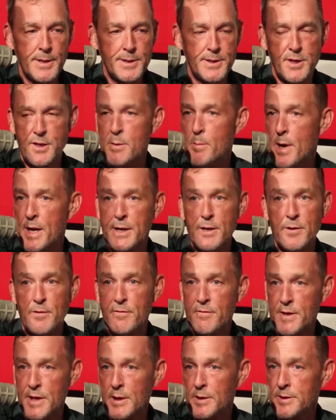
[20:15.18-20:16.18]
to the men in the
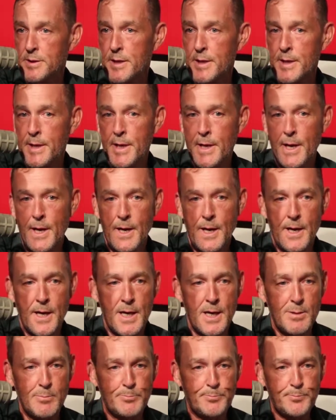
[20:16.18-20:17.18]
field.
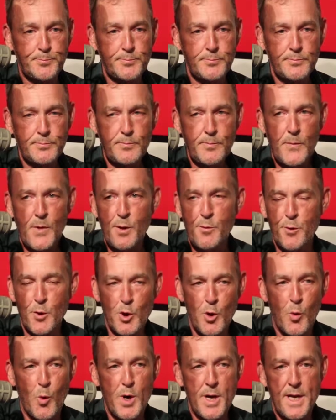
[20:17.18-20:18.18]
The
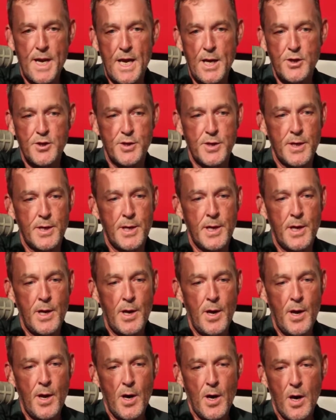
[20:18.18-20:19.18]
coordination
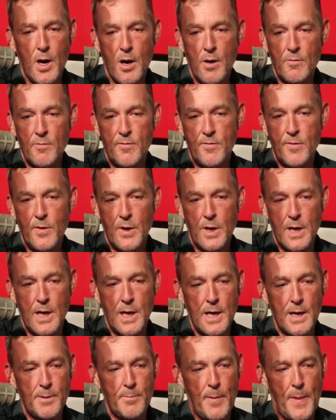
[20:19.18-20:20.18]
of
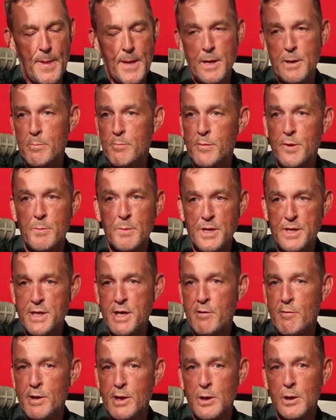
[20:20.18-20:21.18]
the
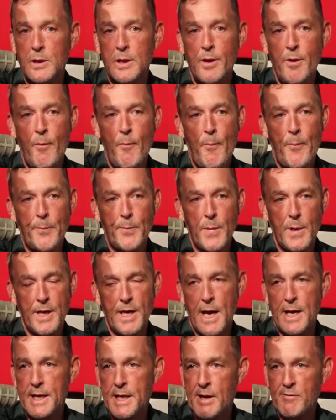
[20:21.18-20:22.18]
material,
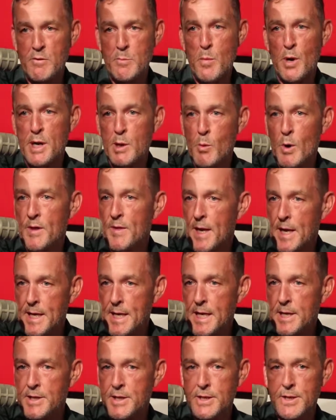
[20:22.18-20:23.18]
getting everybody what they
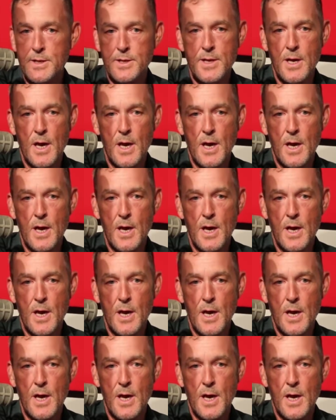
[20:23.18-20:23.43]
need to